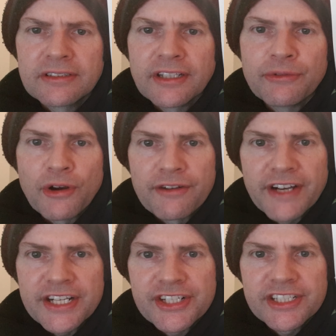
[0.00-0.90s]

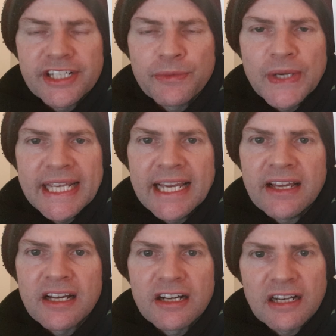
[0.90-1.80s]
derivations that we
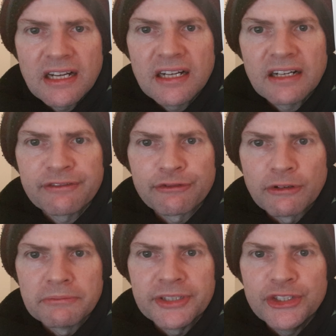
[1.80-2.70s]
get
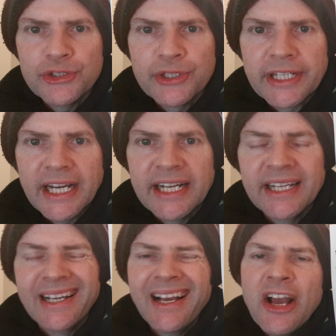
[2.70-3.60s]
from the
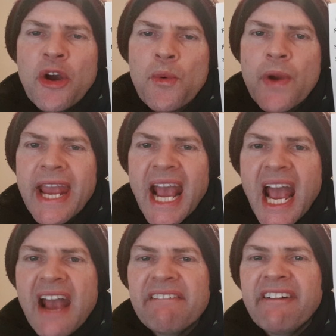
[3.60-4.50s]
UK. We
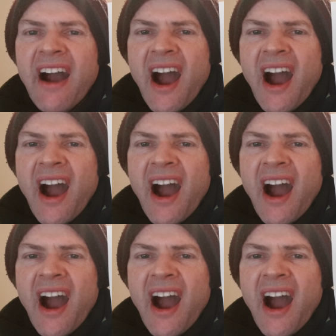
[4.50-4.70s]
have